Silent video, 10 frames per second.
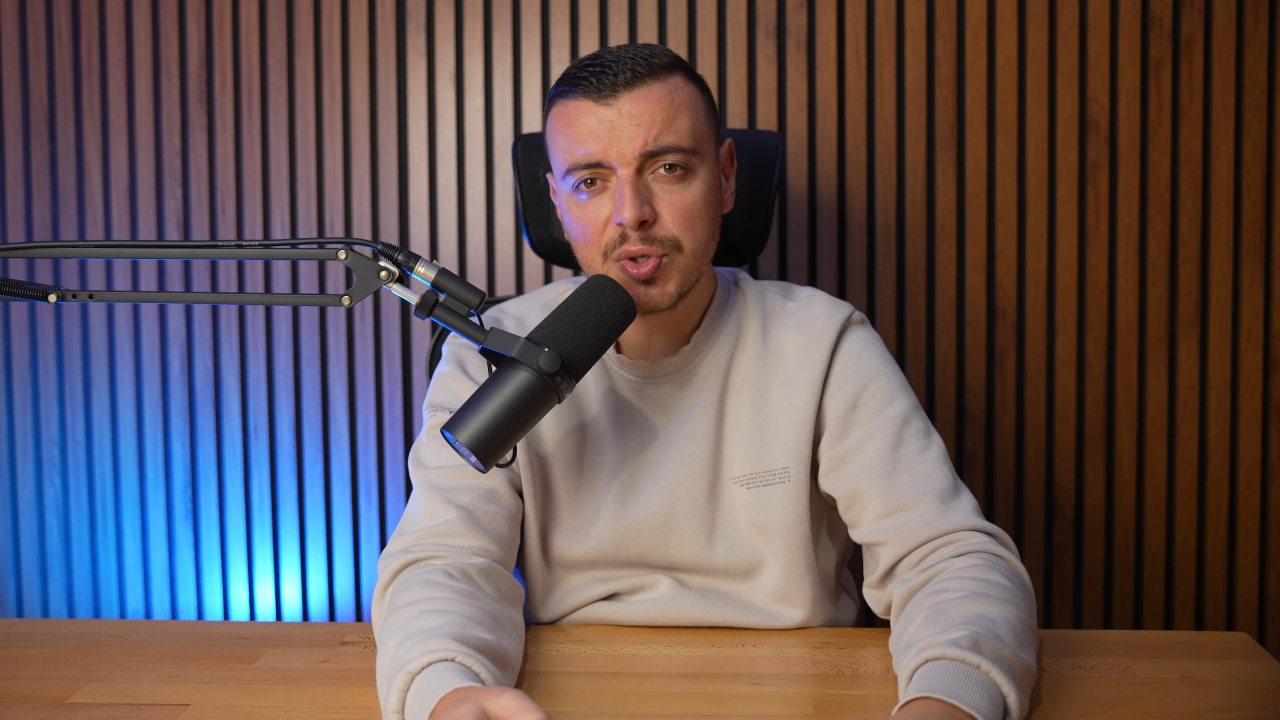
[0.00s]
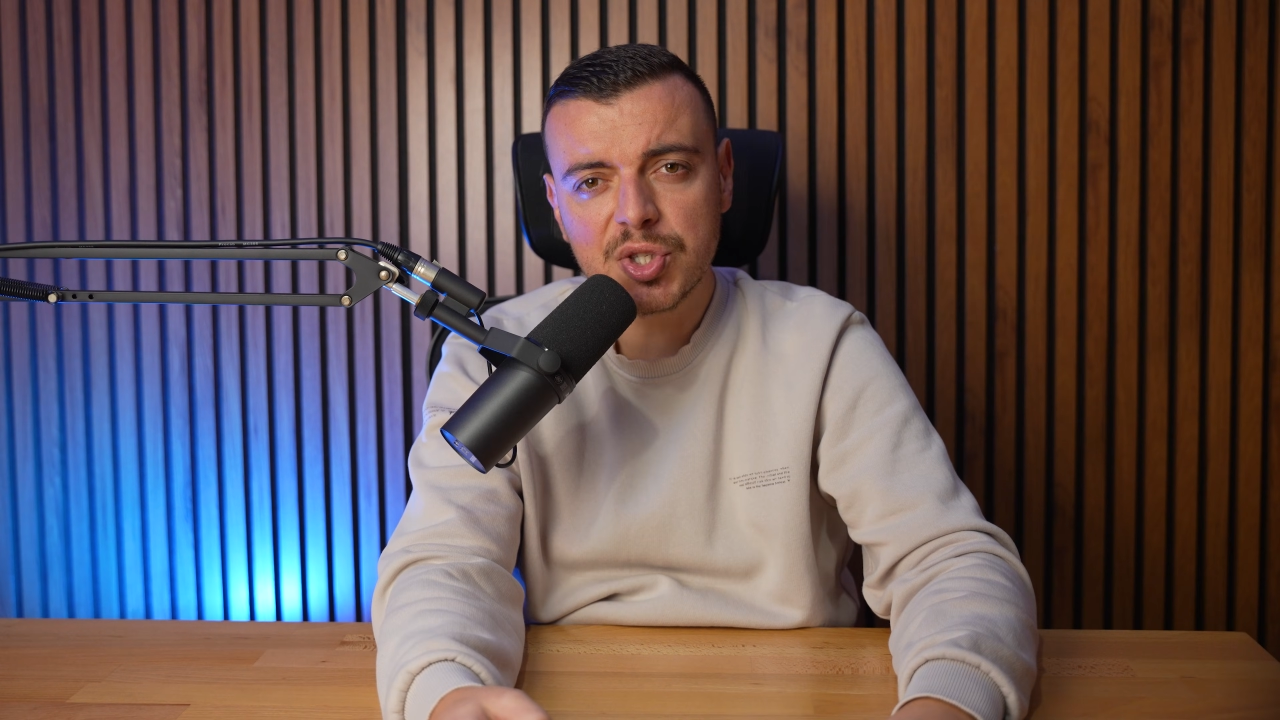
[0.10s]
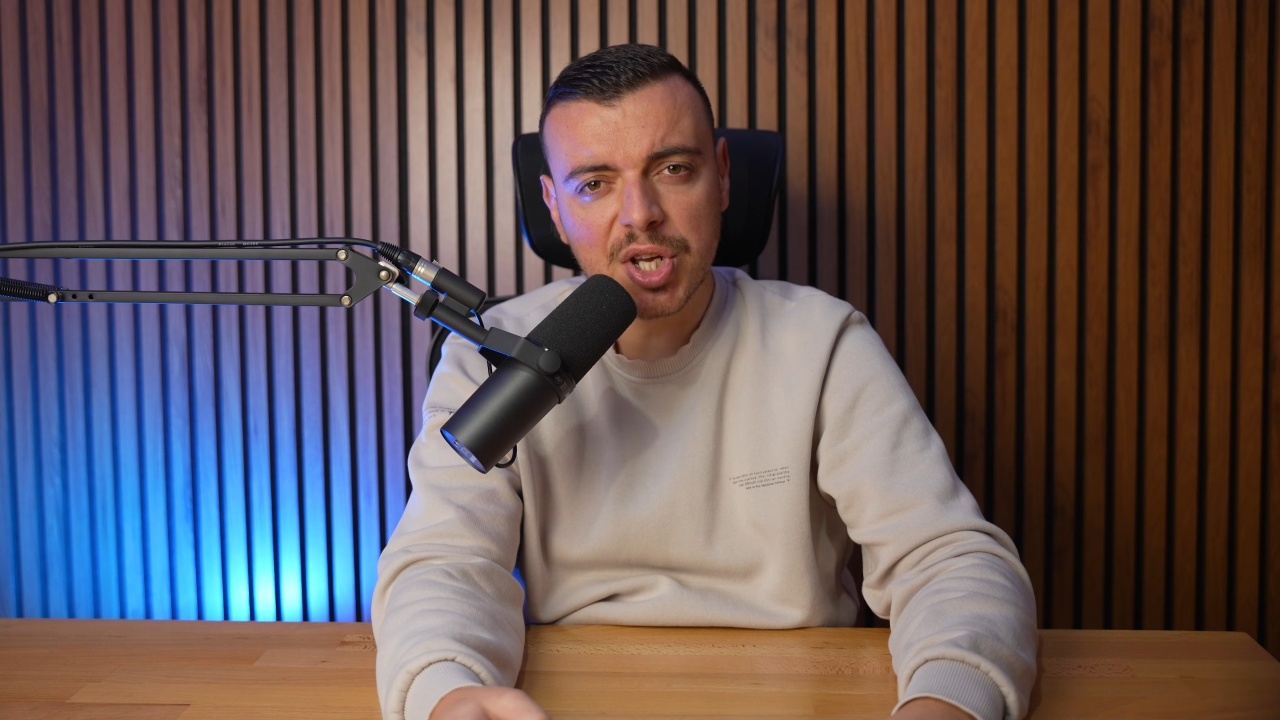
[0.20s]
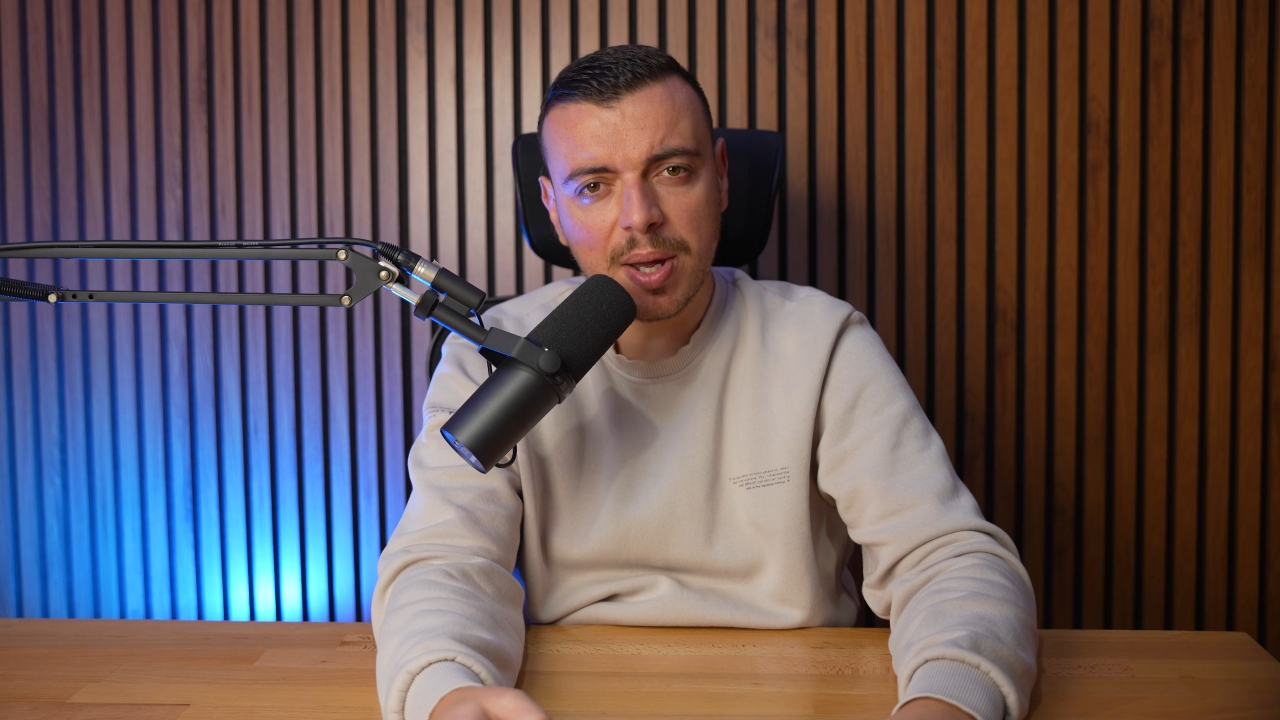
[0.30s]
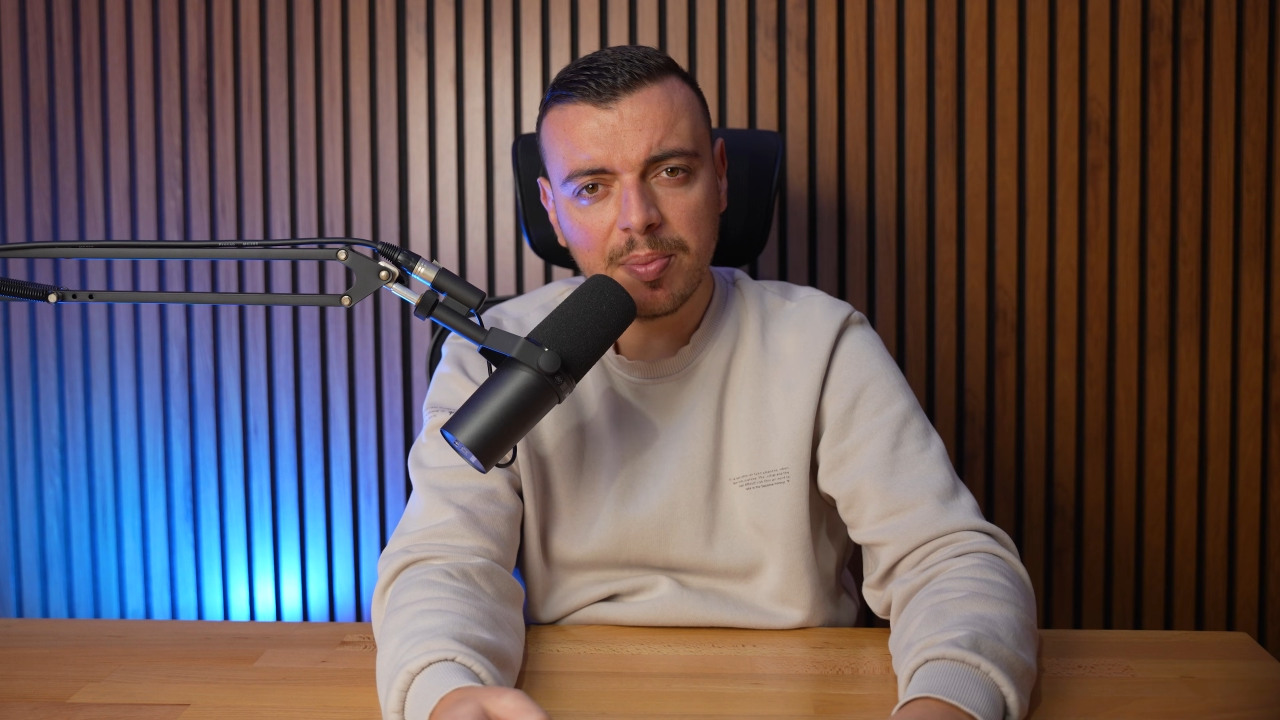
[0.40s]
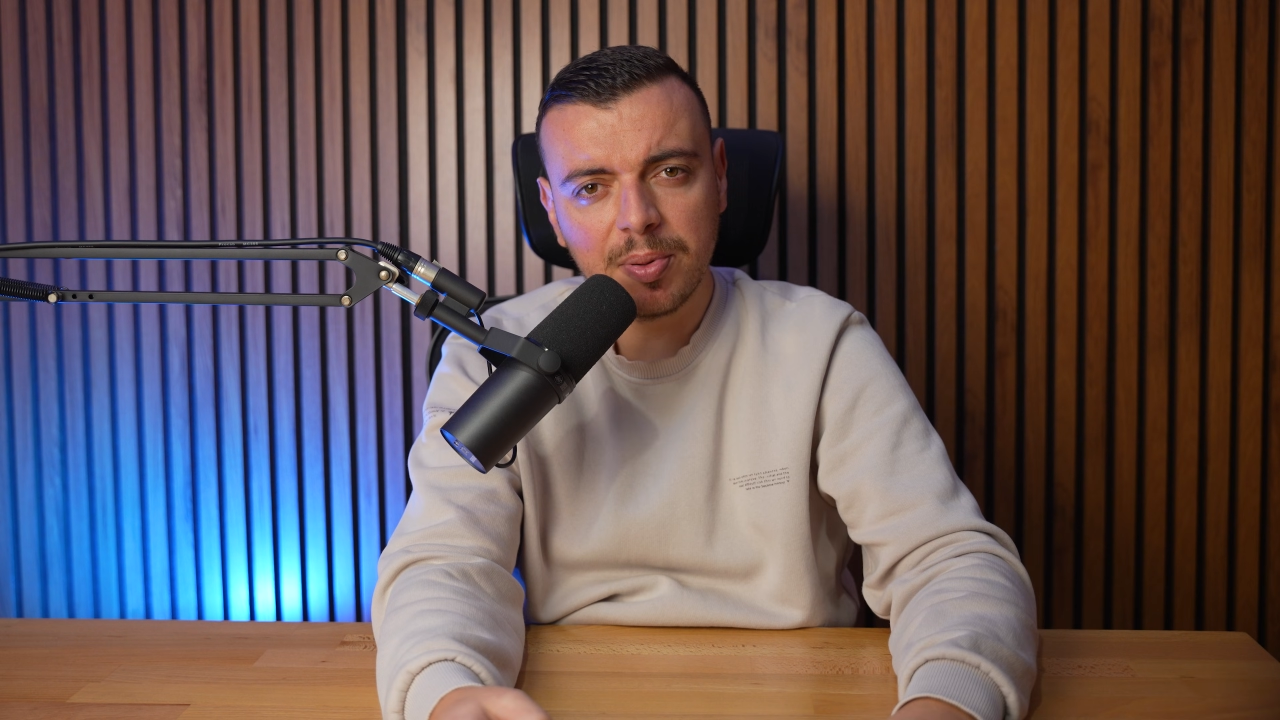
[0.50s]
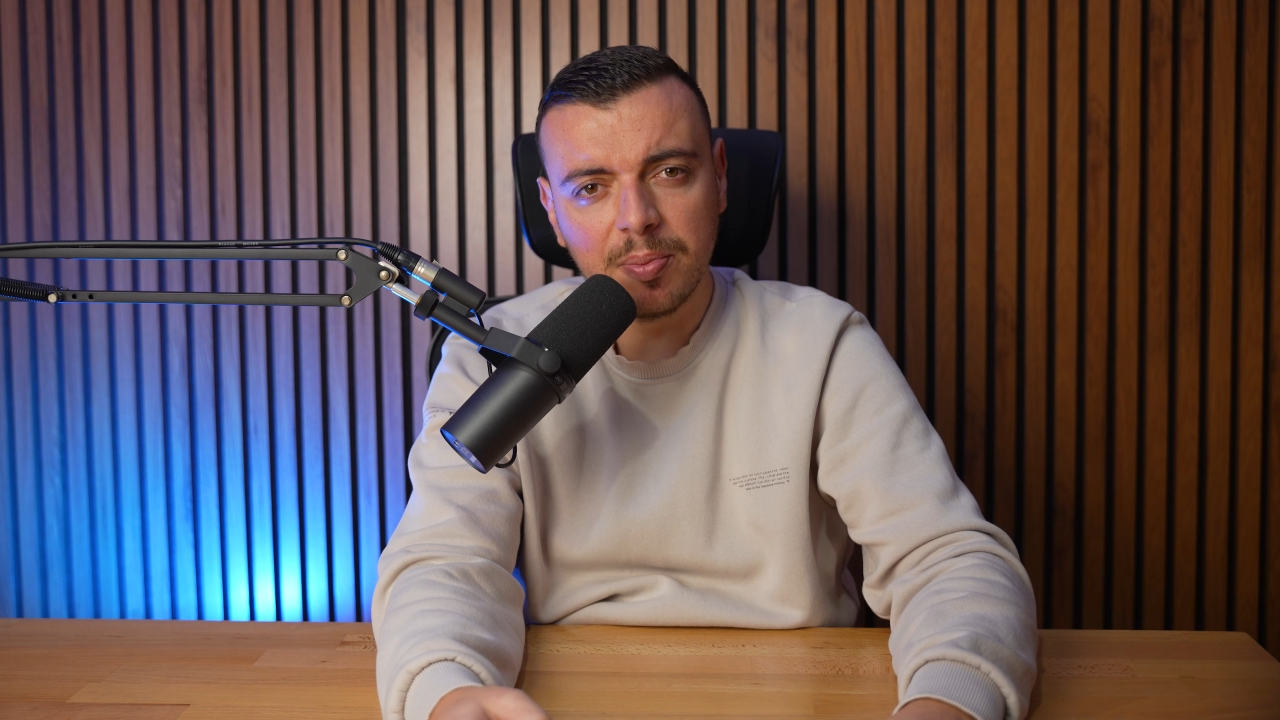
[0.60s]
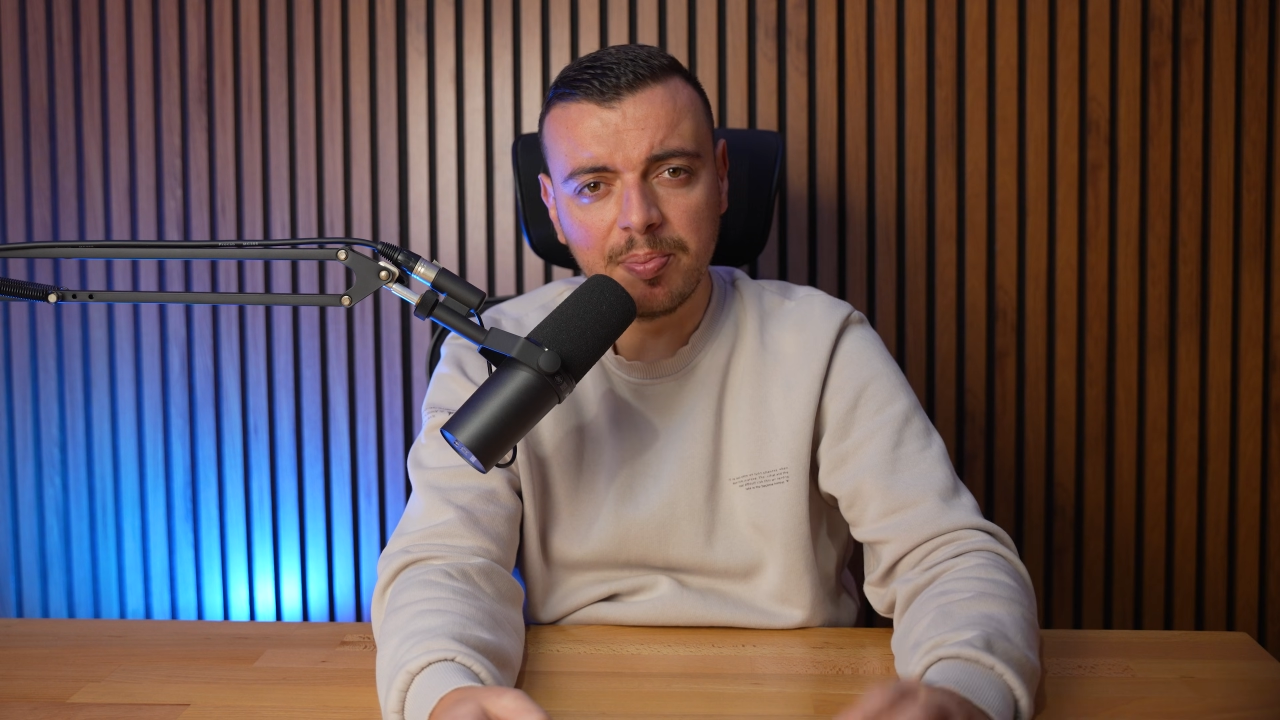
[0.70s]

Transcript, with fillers: to jump